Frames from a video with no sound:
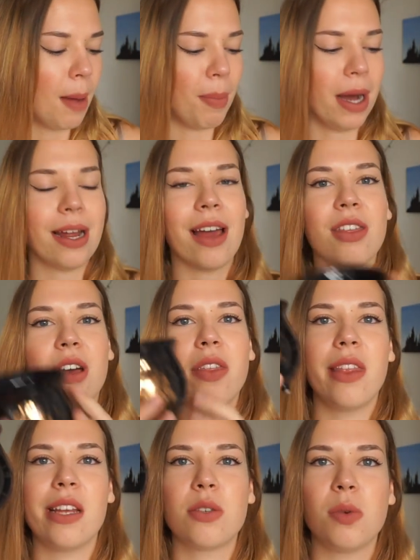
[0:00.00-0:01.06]
but I thought
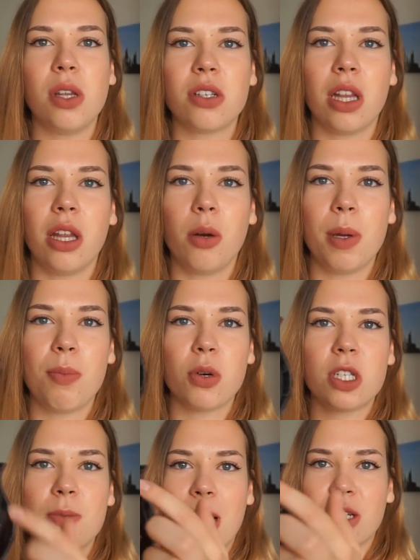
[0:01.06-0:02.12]
that this one looked a little bit more
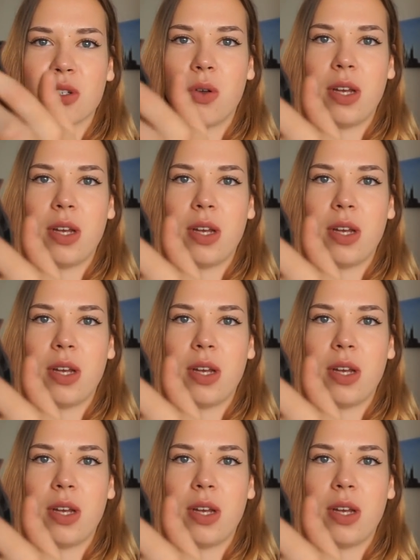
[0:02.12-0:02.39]
special.